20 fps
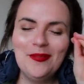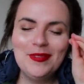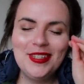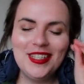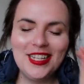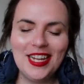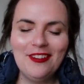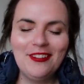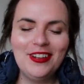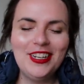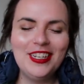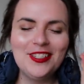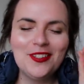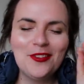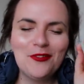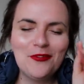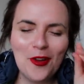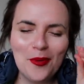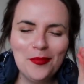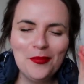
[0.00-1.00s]
series
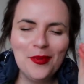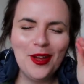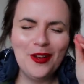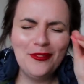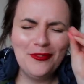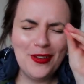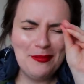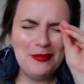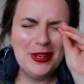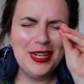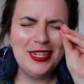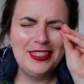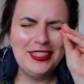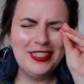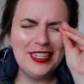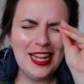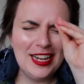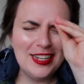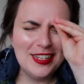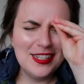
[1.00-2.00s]
from a
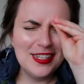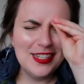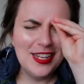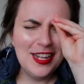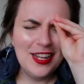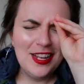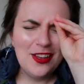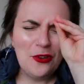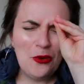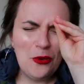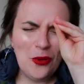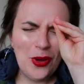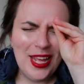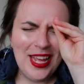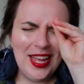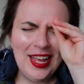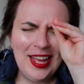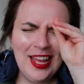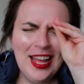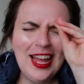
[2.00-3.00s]
feminist and
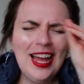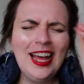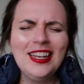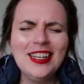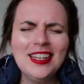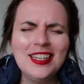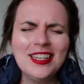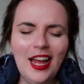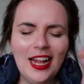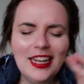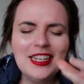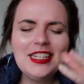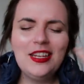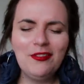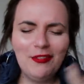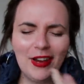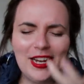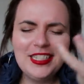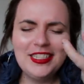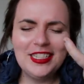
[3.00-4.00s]
queer and
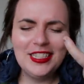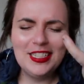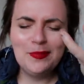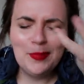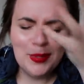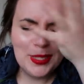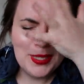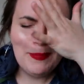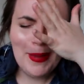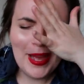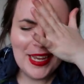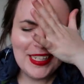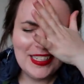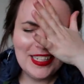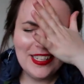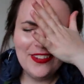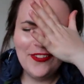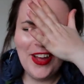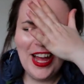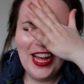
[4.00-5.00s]
anti-racist
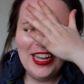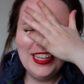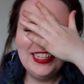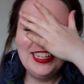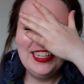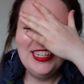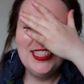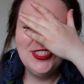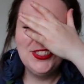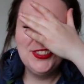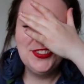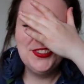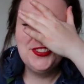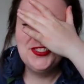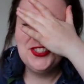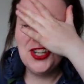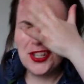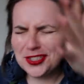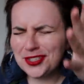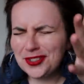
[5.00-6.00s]
perspective, and it's
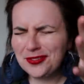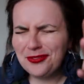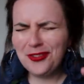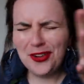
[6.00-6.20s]
just